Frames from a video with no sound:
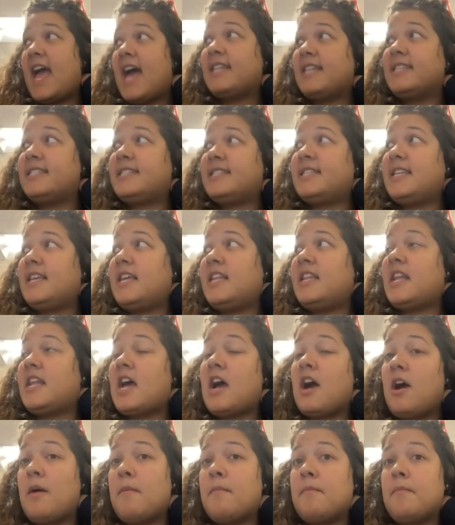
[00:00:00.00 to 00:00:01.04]
Allison,
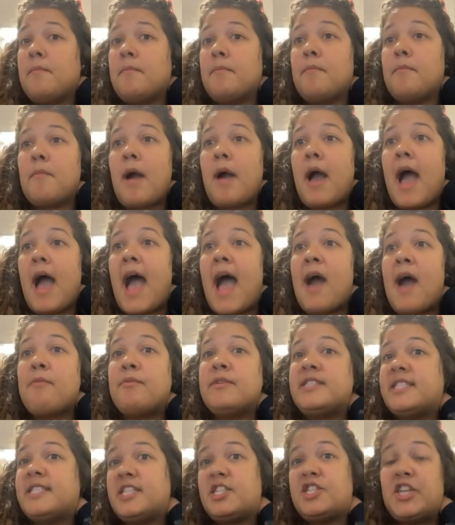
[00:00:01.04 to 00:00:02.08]
um, I
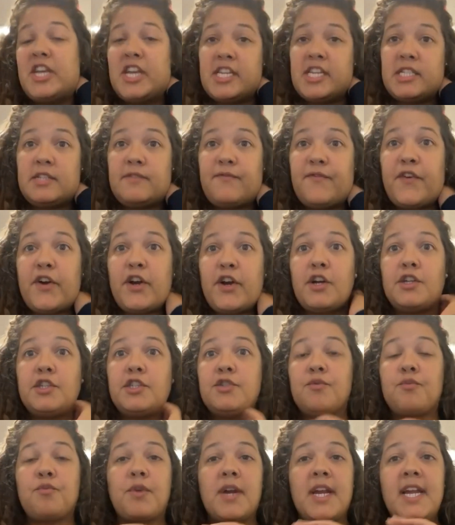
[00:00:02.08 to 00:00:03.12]
would suggest
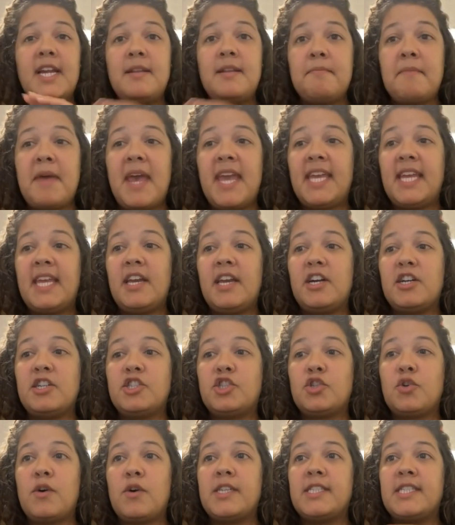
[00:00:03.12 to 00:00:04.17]
first read Making Good
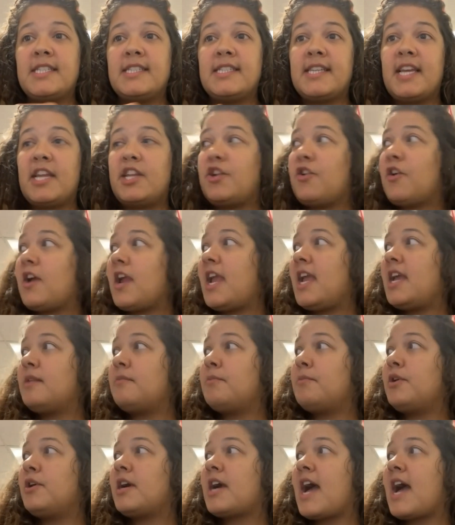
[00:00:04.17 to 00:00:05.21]
Choices in your
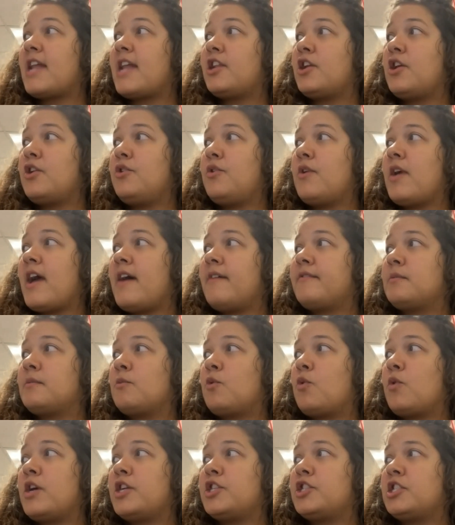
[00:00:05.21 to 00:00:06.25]
handbook. I know you have some
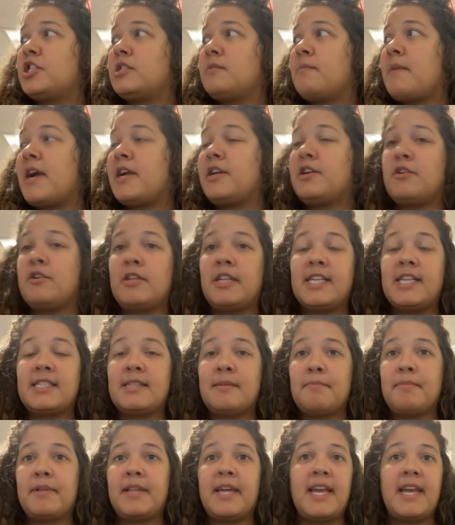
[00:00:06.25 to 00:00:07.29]
questions about your
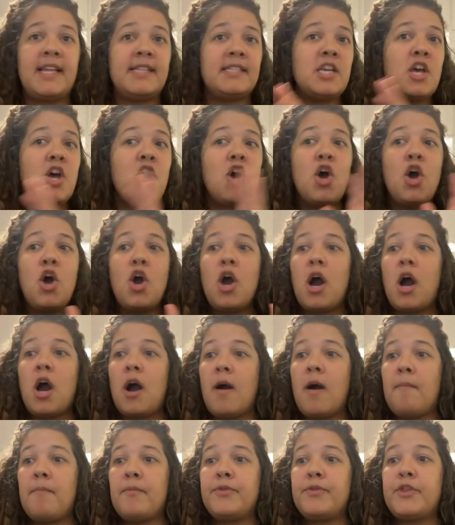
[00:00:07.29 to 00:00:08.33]
lesson plans.
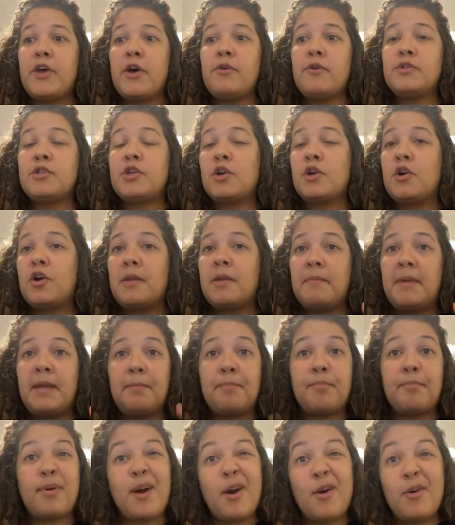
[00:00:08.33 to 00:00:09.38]
Um, those are going to
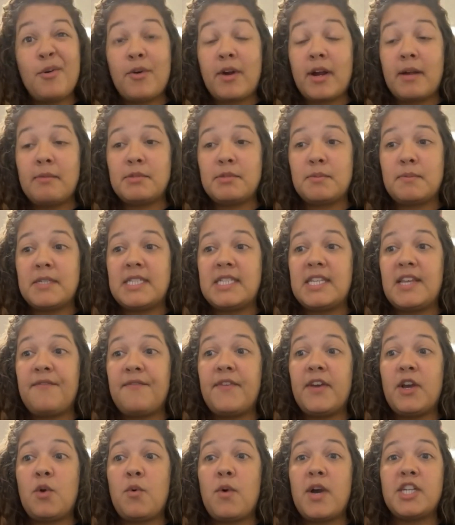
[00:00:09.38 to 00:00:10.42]
be program
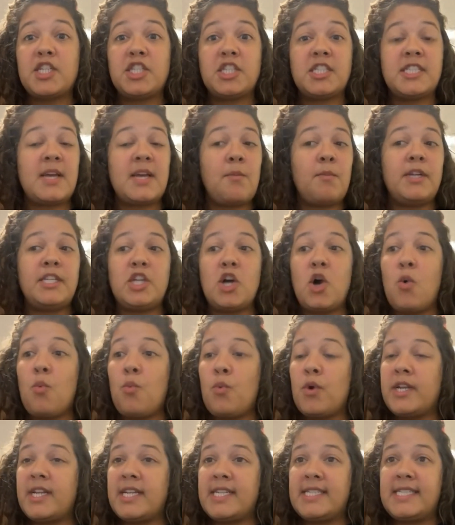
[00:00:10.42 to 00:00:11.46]
specific questions, and we don't
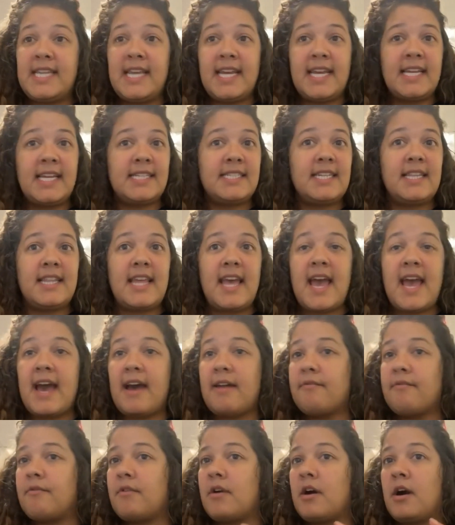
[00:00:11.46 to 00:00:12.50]
want to dig into
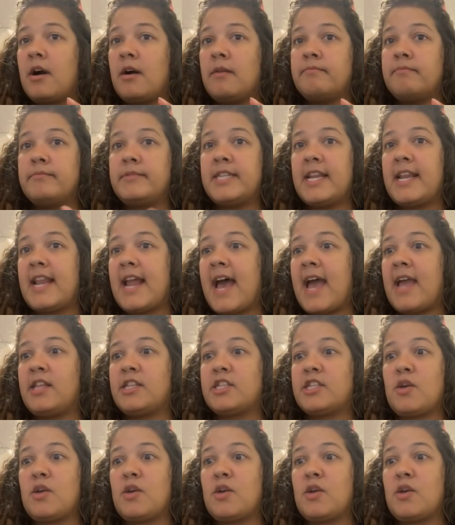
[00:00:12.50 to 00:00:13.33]
that um, tonight.